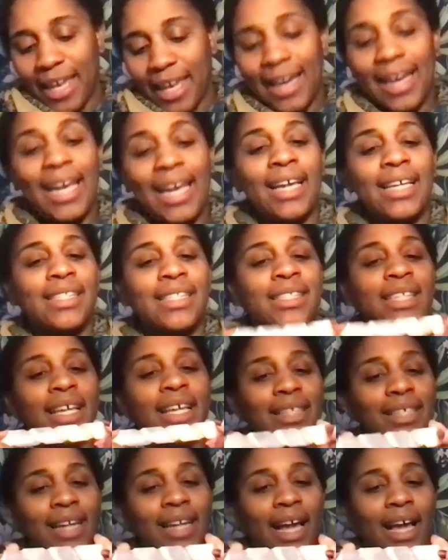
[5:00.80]
And
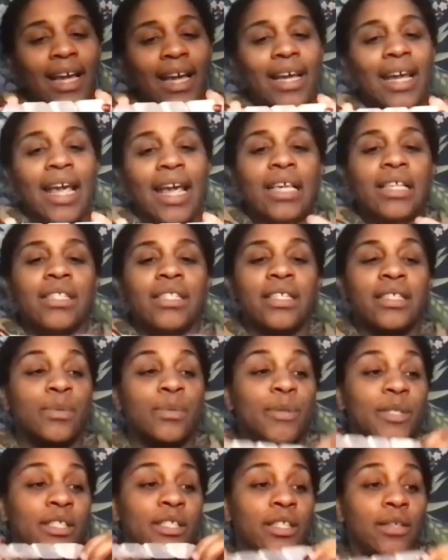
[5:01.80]
selenite is
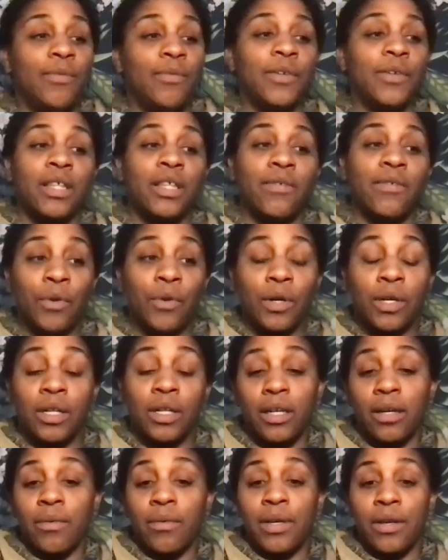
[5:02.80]
specifically for
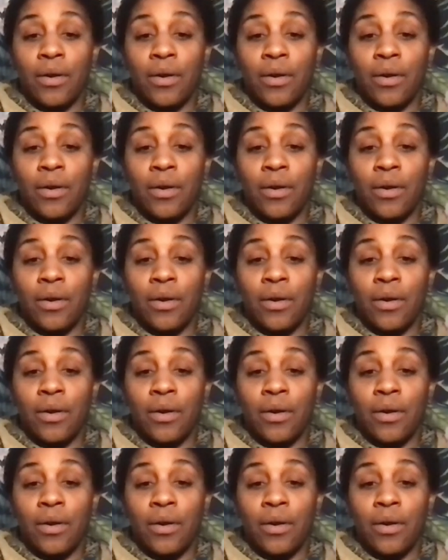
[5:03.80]
clearing